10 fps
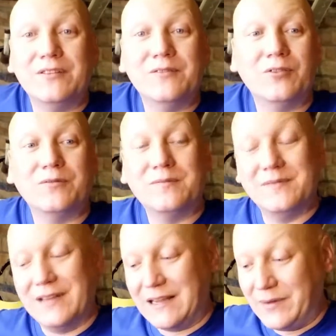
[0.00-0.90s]
not
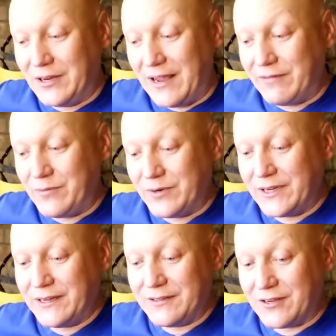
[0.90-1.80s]
naming
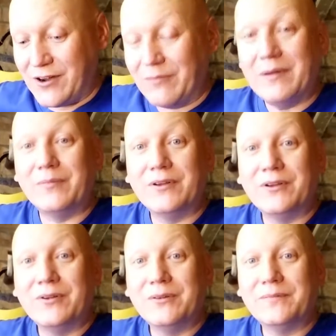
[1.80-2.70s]
everybody, because I can't remember
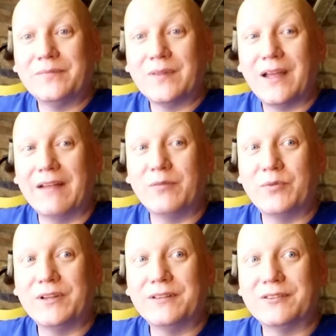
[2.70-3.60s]

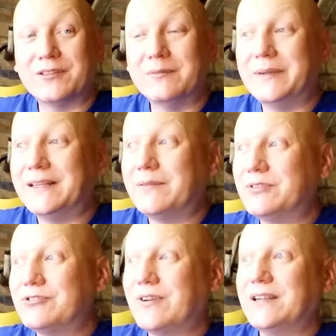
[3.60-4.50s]
everybody that's going to be
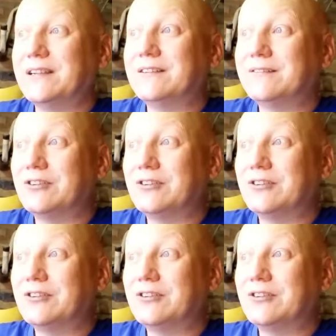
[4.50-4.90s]
demonstrating.